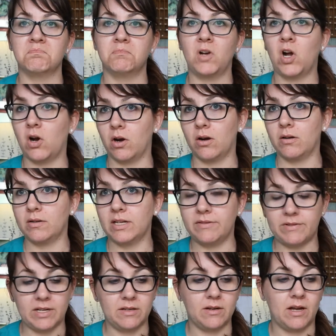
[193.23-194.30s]
hard
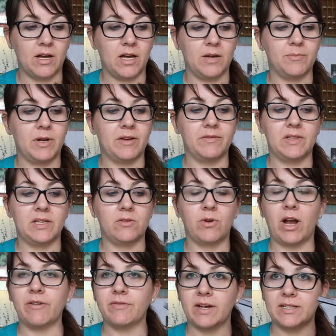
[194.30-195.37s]
even of the
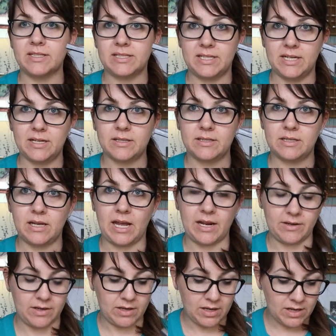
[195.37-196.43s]
graphite sticks,
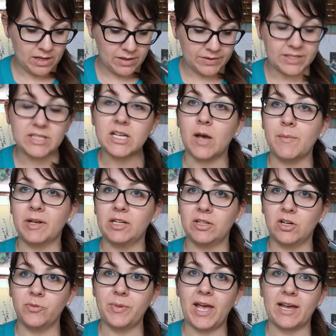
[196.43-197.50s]
and these come in a
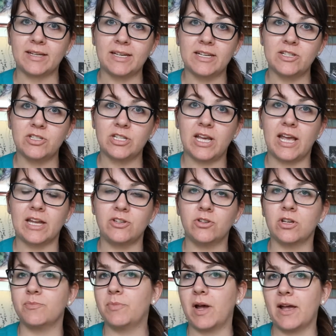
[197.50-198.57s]
little package and you
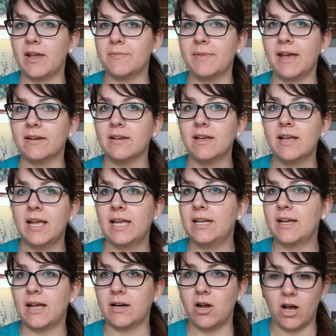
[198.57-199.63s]
can buy them at
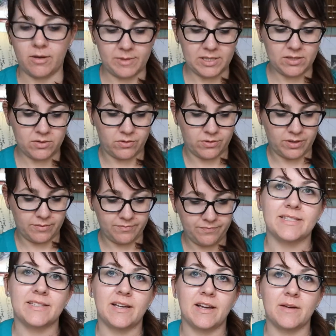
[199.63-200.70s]
any kind of hobby store.
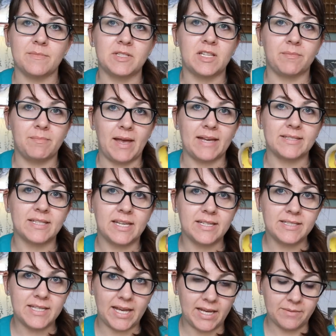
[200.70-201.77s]
Some
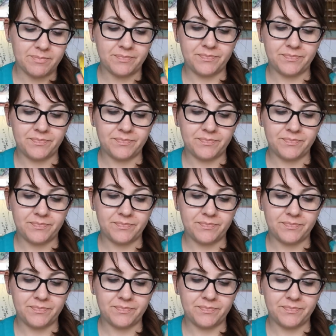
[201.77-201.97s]
masking tape,